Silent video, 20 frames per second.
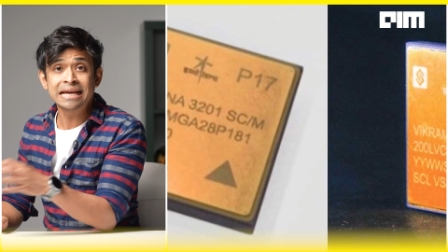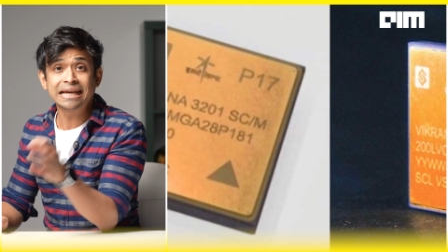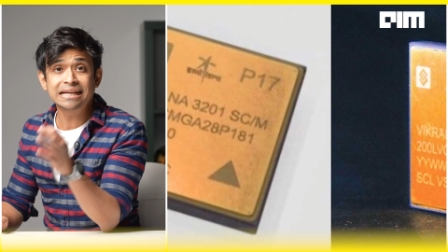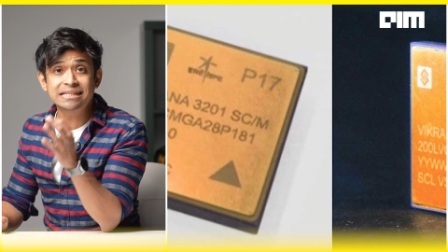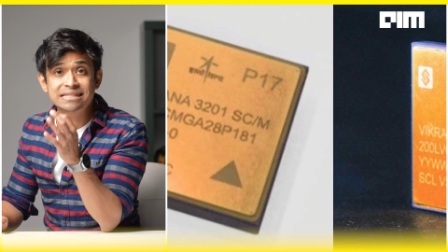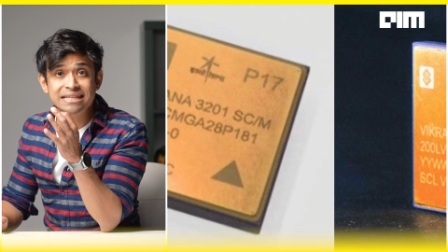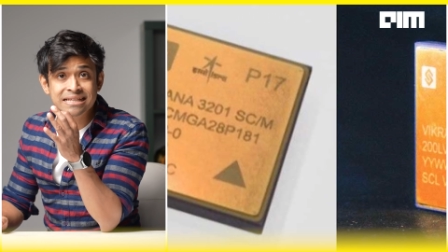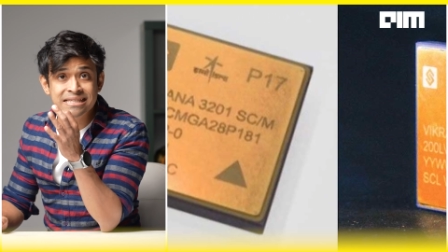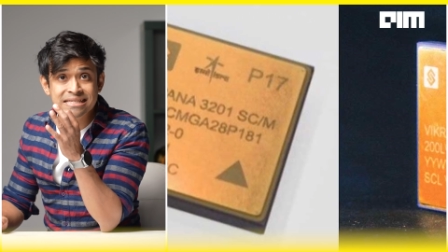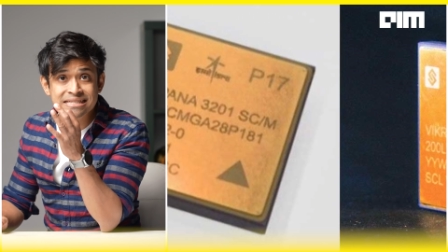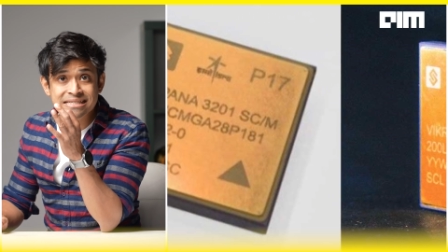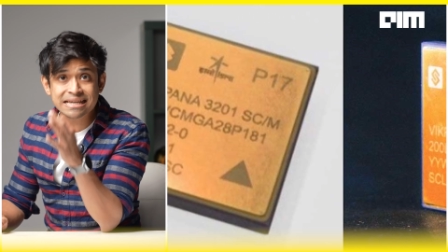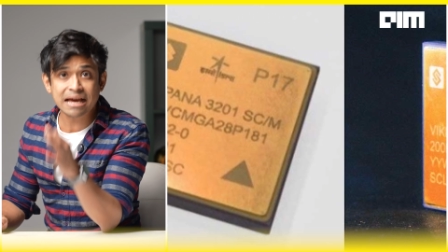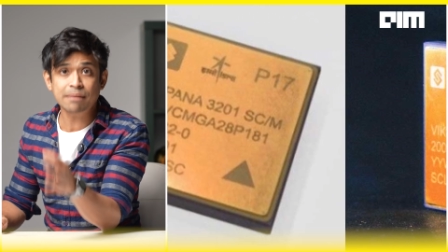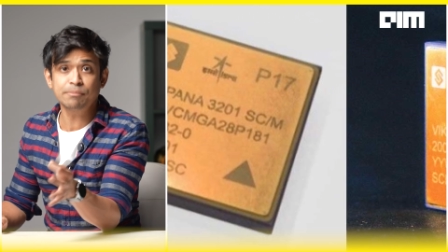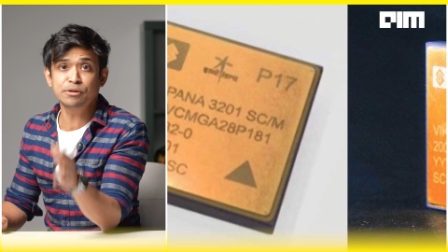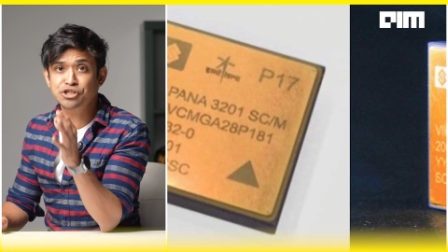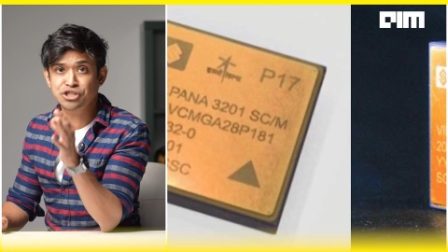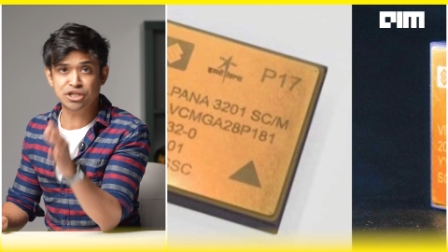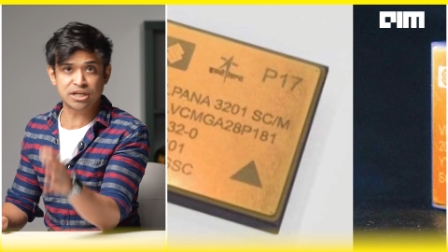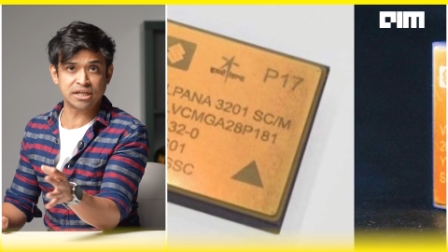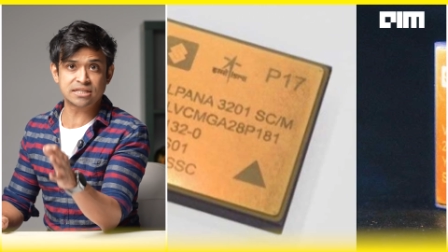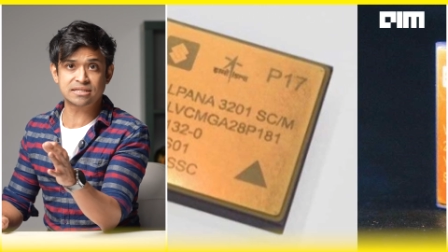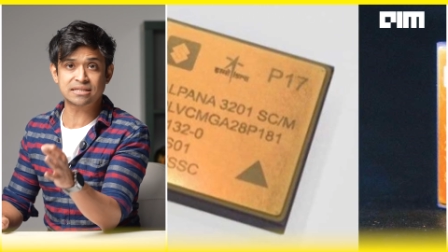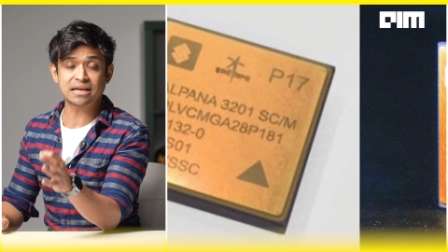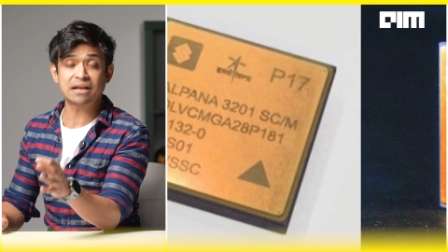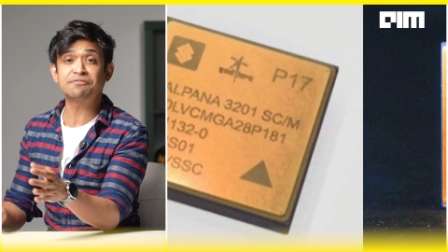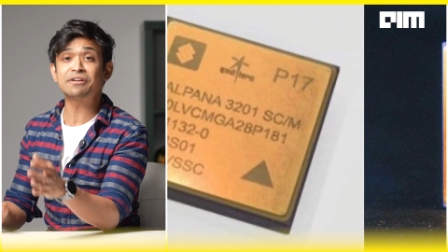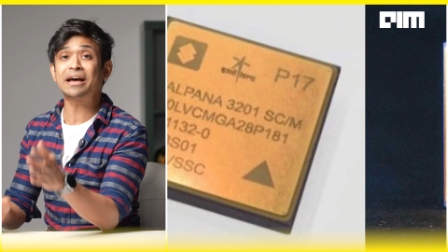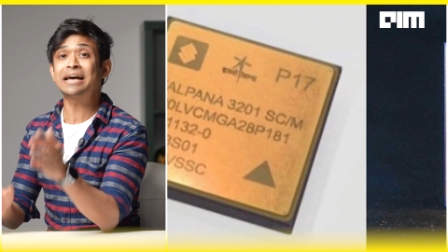it's establishing
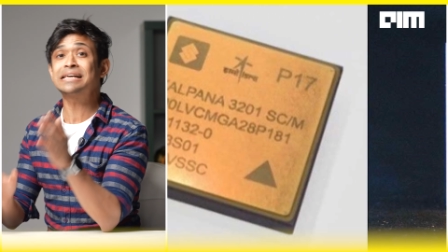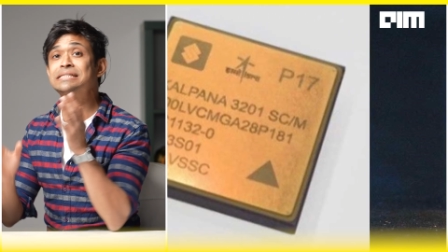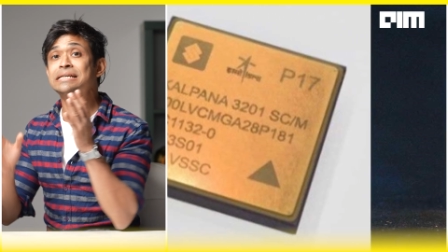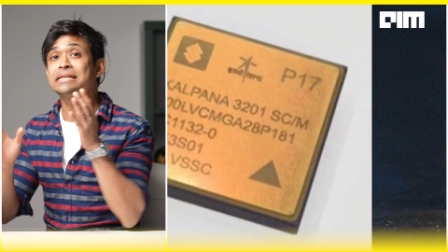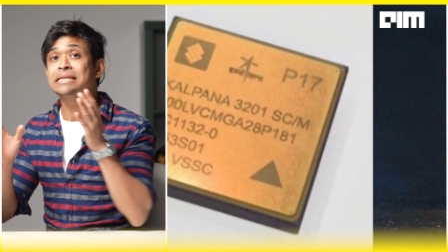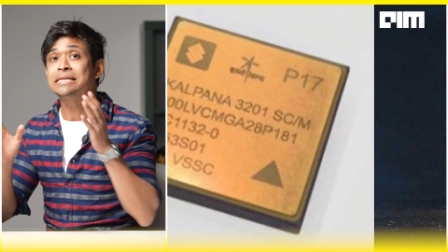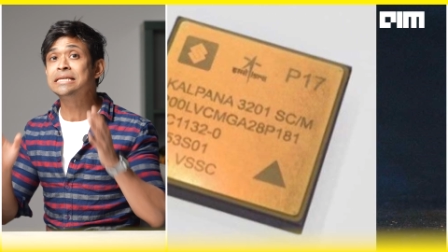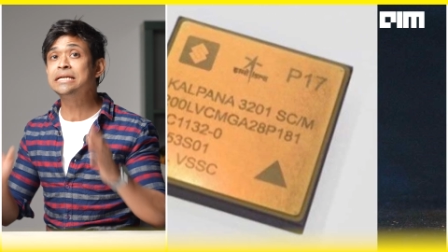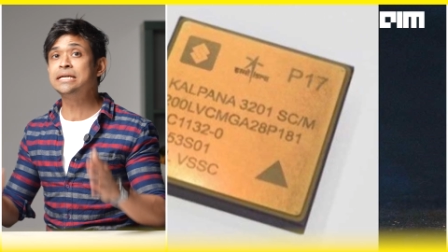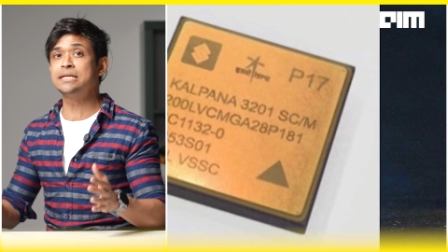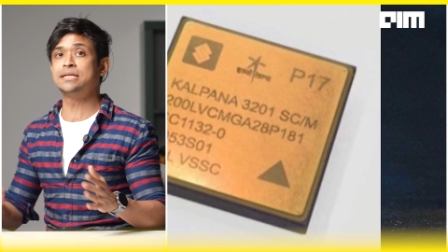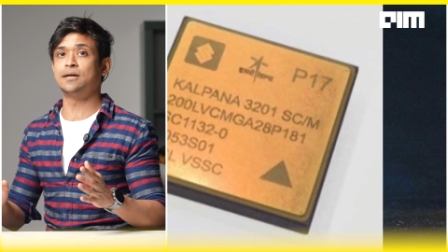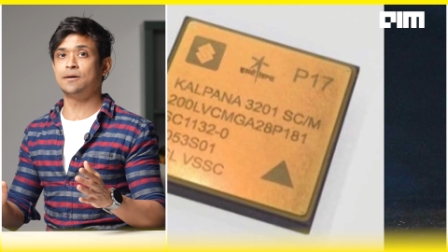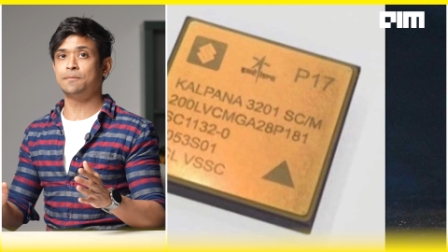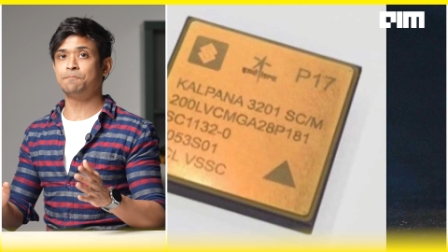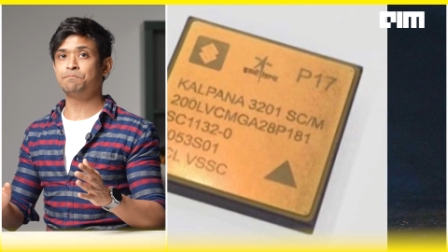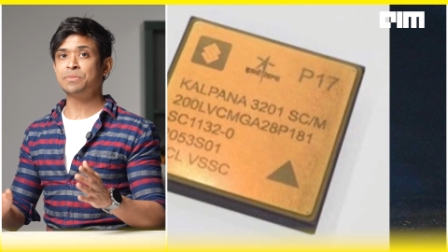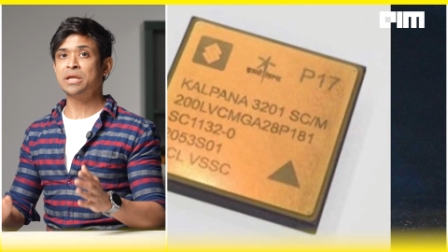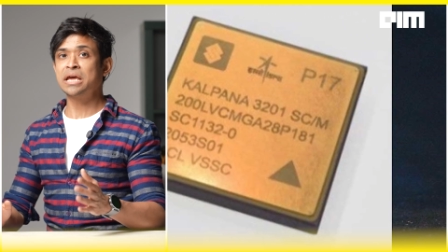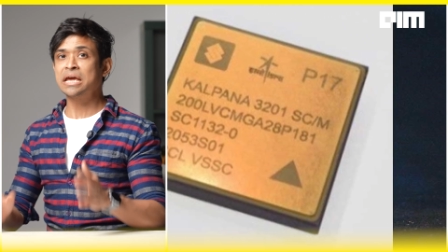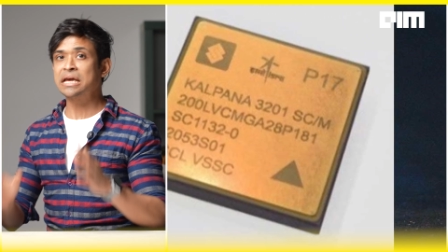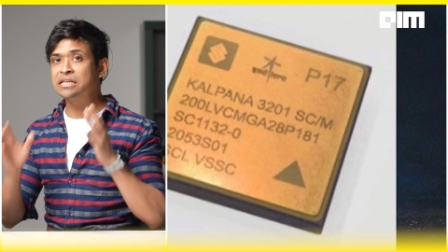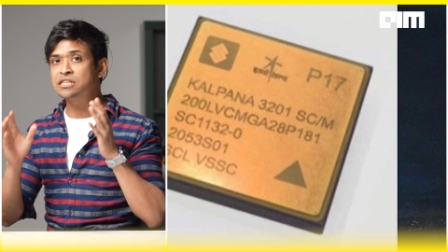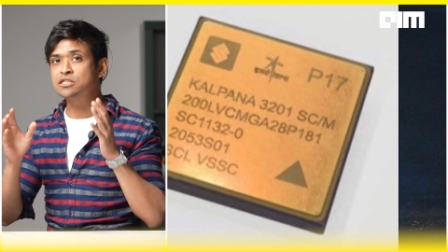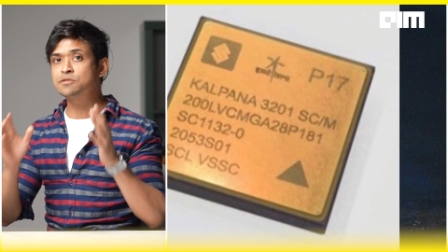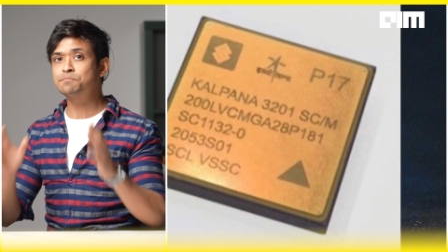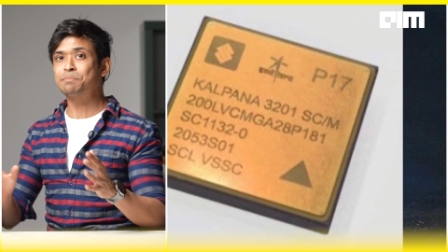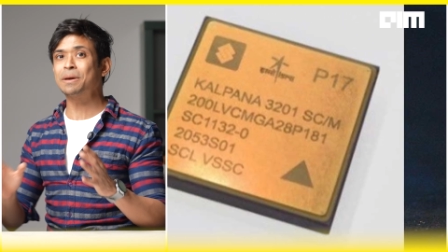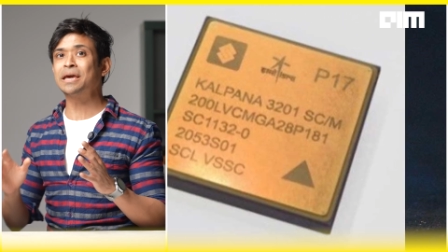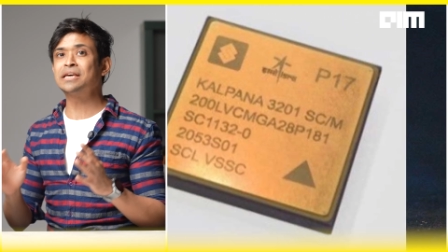itself as a leader in
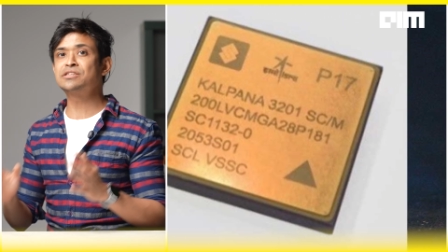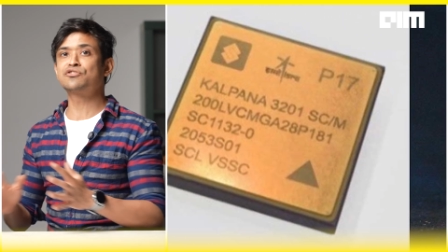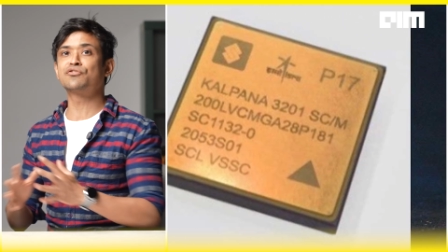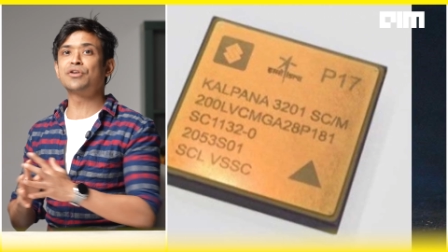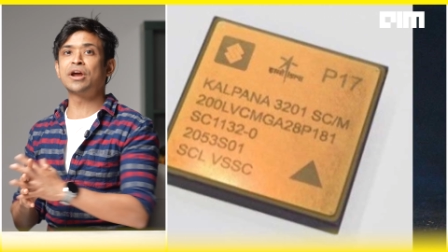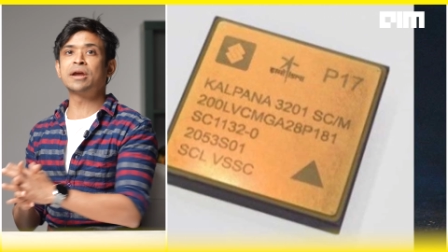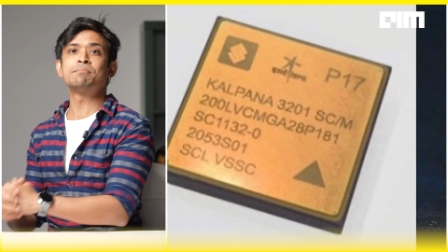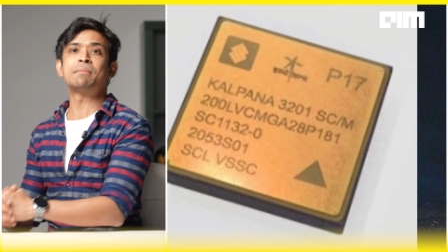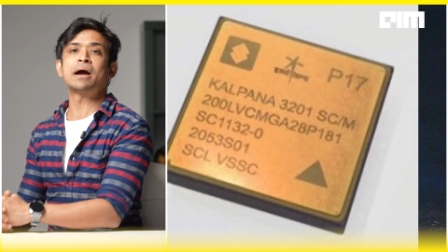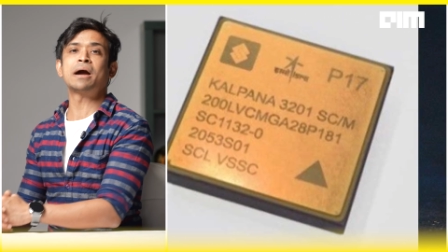space-grade